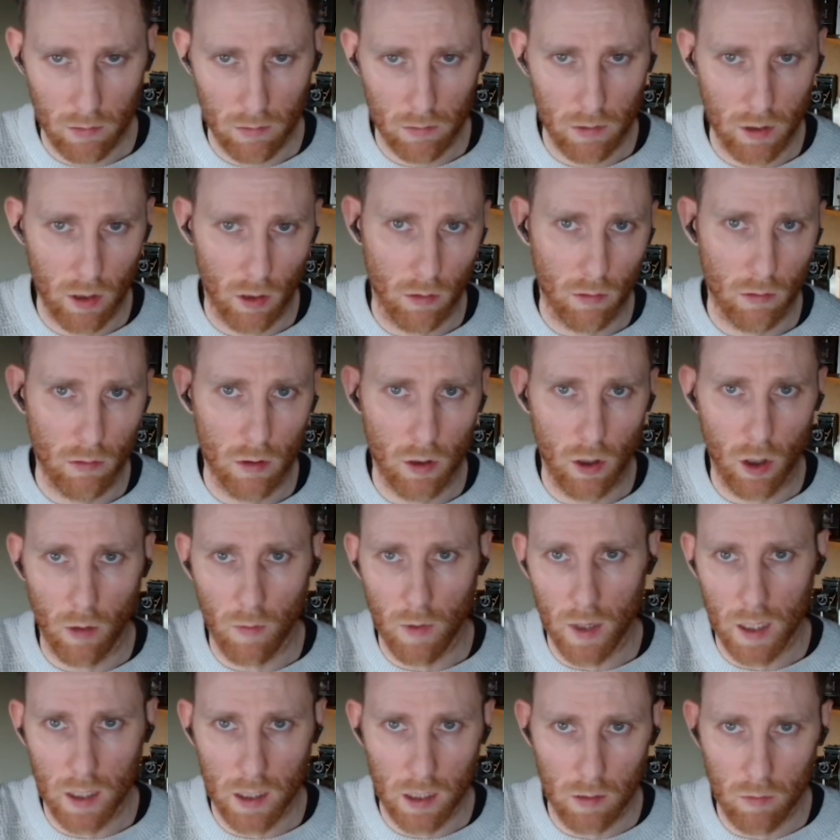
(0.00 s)
an
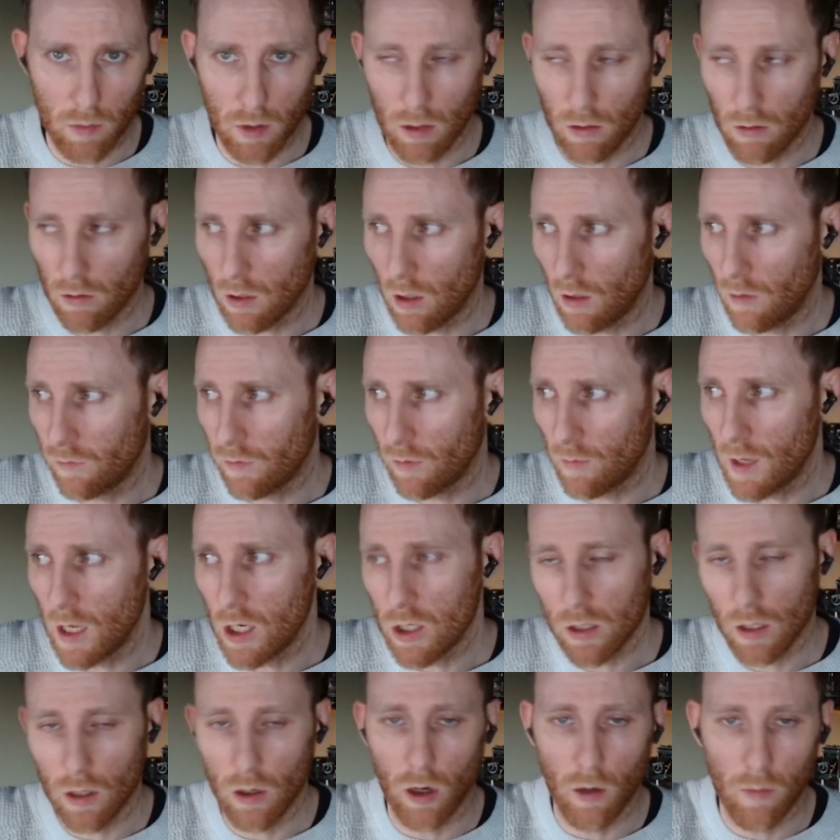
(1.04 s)
automated email
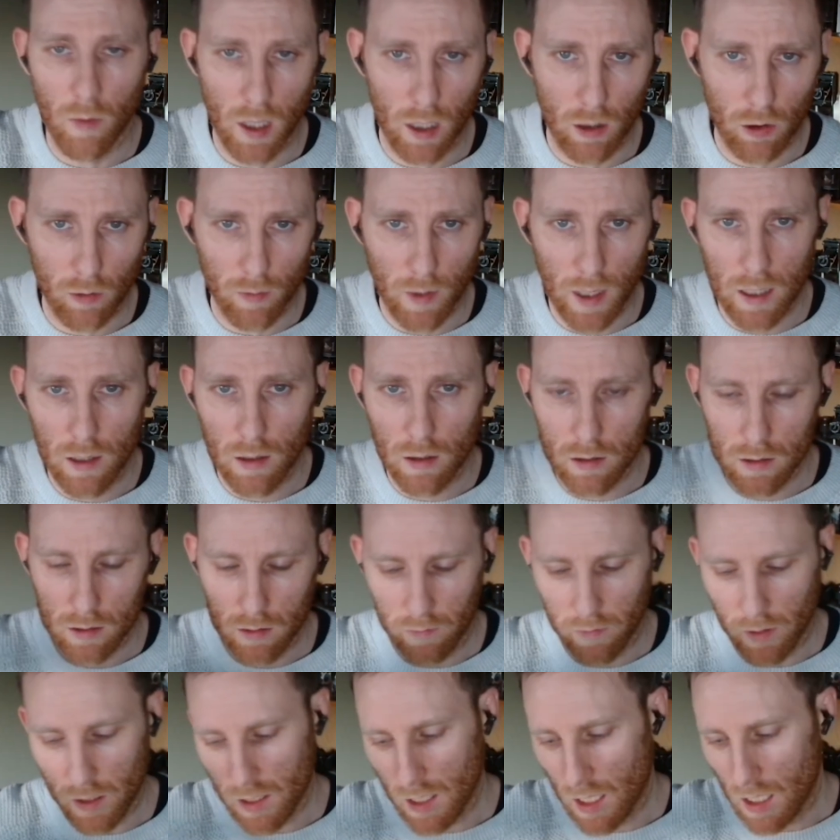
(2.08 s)
confirmation, automated reminders.
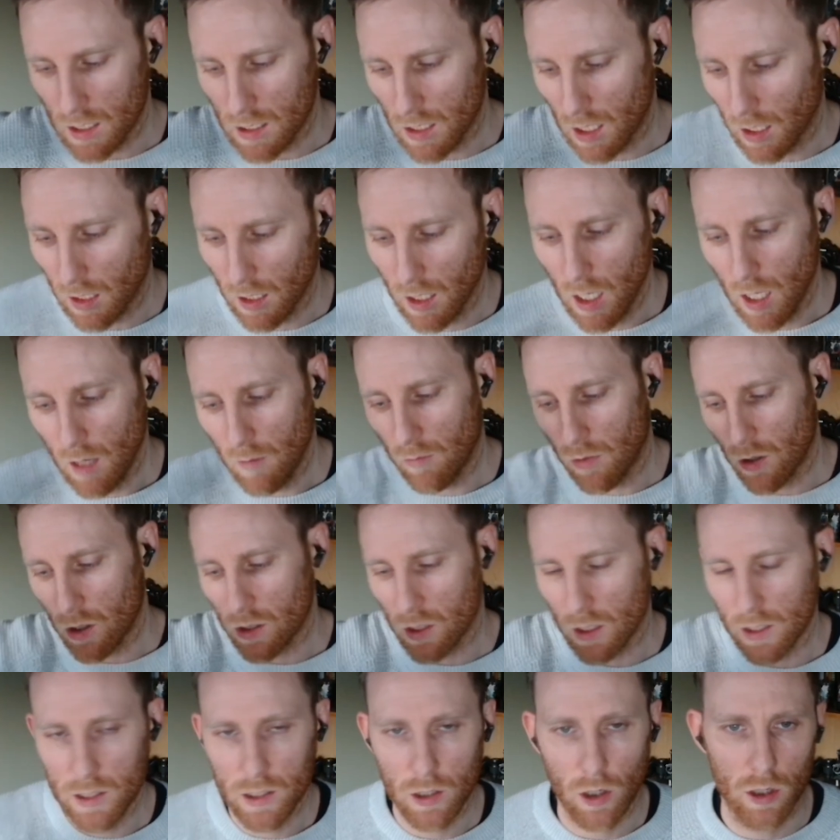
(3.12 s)
Fantastic.
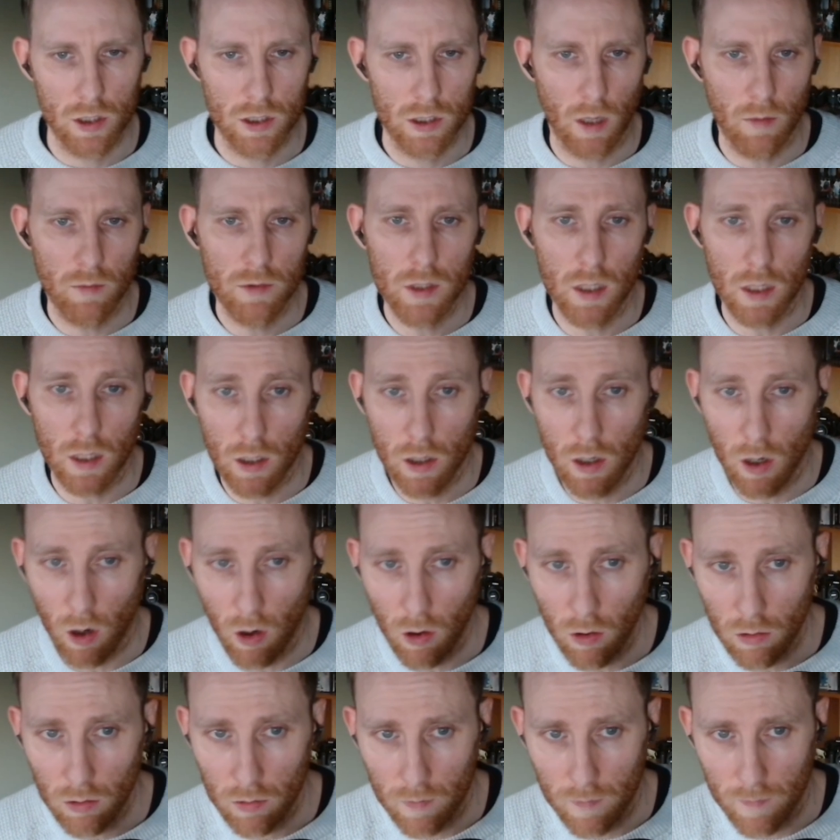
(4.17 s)
Person turns up to the
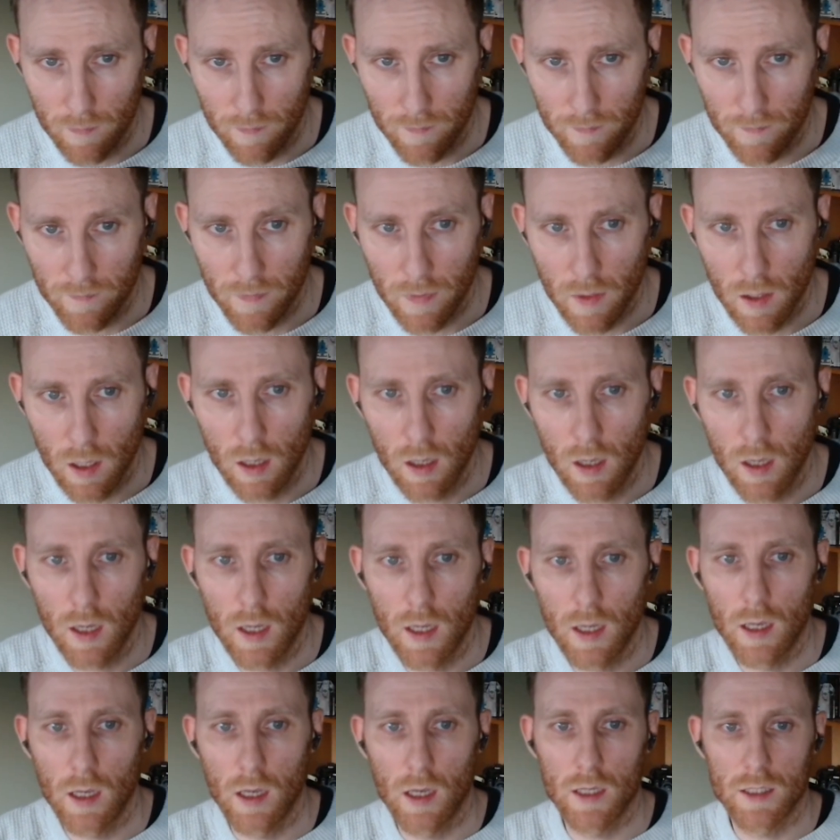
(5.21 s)
call.
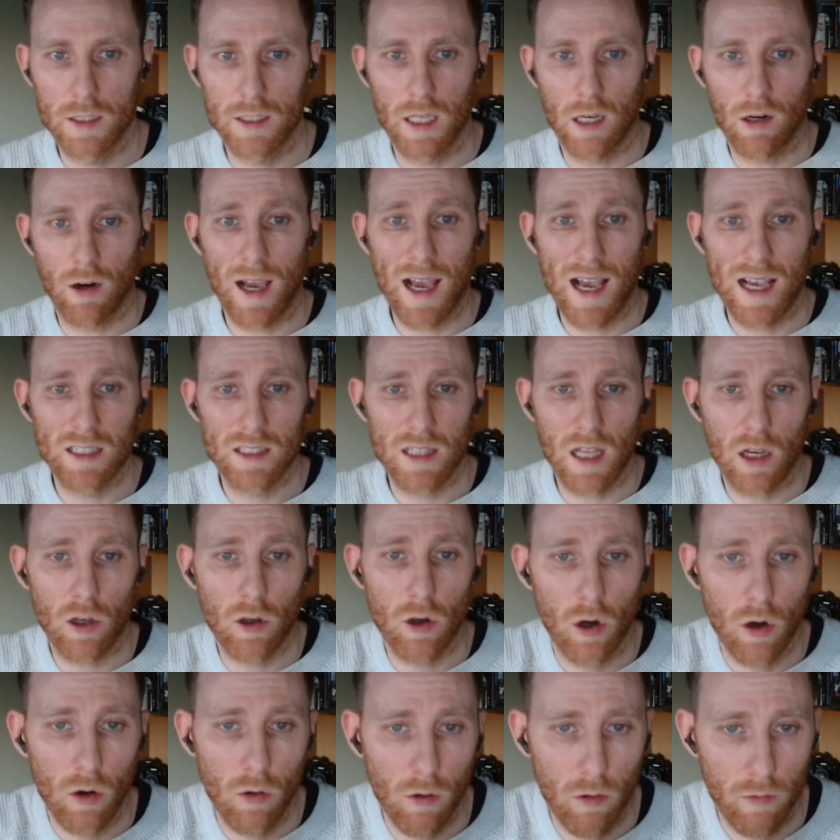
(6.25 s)
Sarah has that
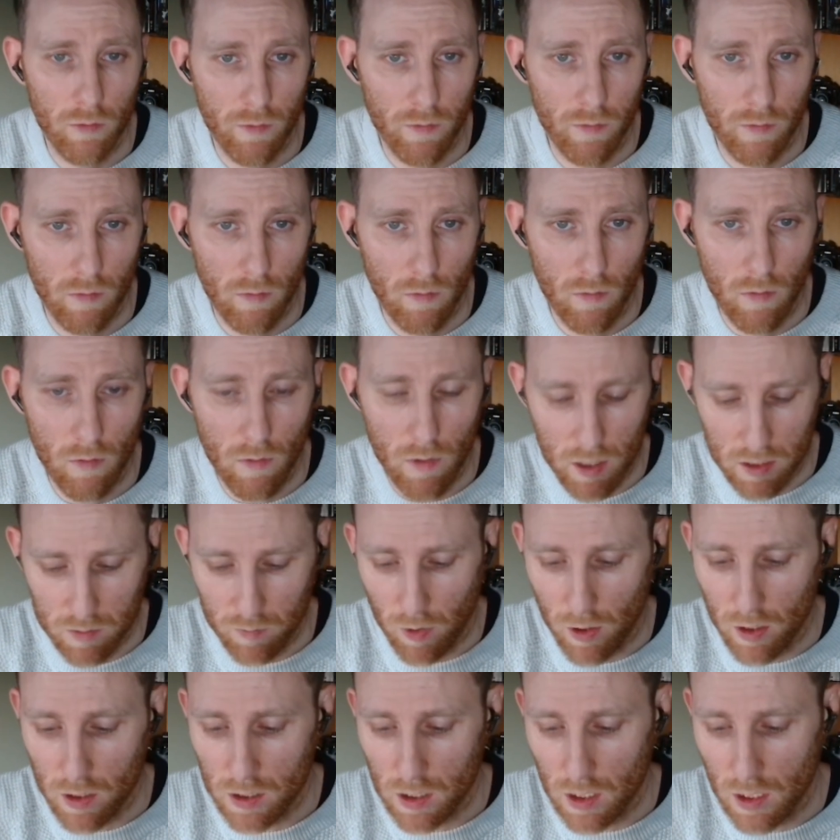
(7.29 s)
call with this
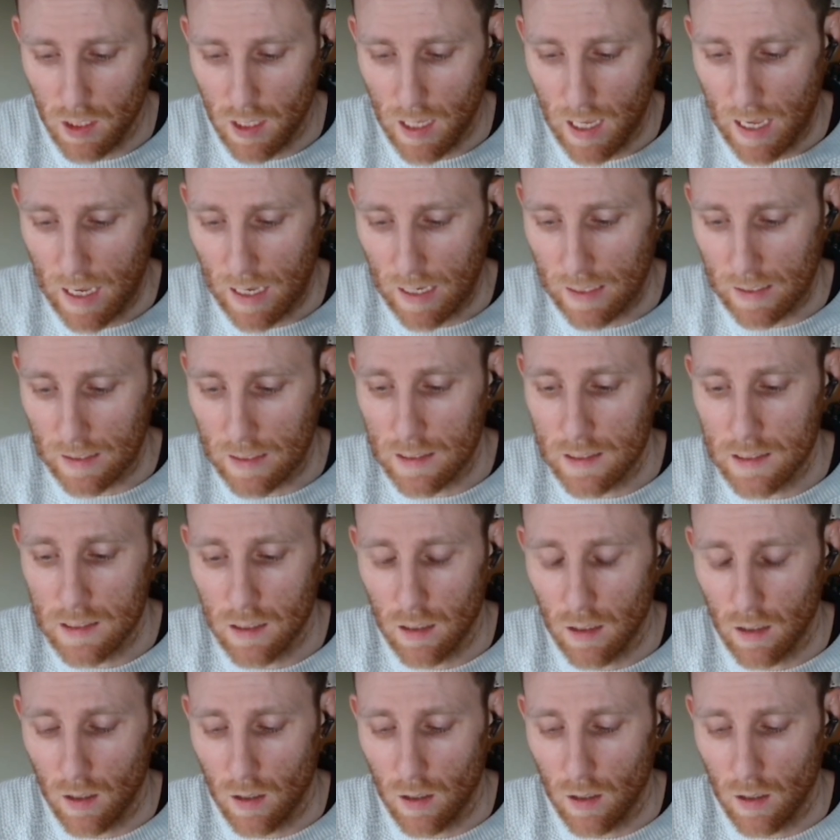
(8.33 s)
person and